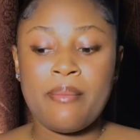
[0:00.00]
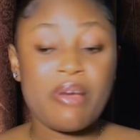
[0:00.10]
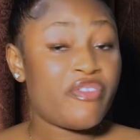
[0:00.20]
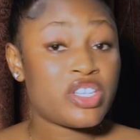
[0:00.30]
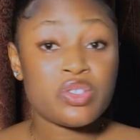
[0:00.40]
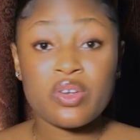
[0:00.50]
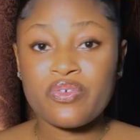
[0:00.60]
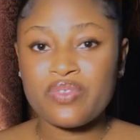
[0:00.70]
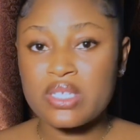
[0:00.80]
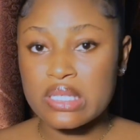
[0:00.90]
Perfection
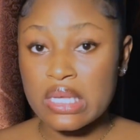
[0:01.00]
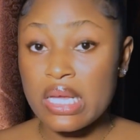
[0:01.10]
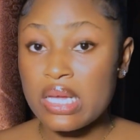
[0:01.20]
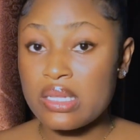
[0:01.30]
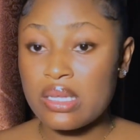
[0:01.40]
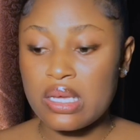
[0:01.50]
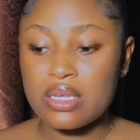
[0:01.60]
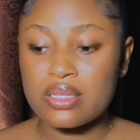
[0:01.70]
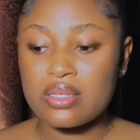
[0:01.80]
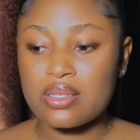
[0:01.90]
of the skin
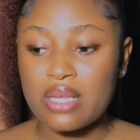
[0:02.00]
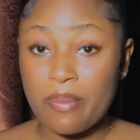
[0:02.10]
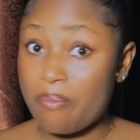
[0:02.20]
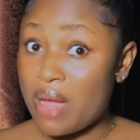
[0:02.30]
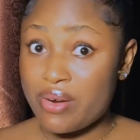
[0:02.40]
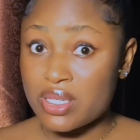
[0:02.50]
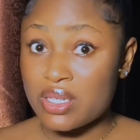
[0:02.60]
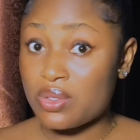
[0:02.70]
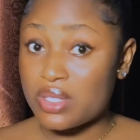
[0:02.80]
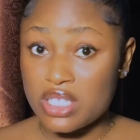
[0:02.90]
is a
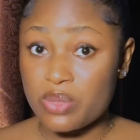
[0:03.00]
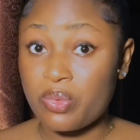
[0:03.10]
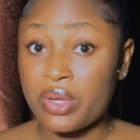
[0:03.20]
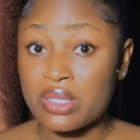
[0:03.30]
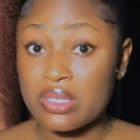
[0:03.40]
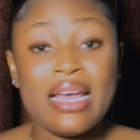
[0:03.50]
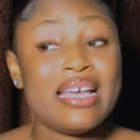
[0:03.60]
marathon, not a sprint.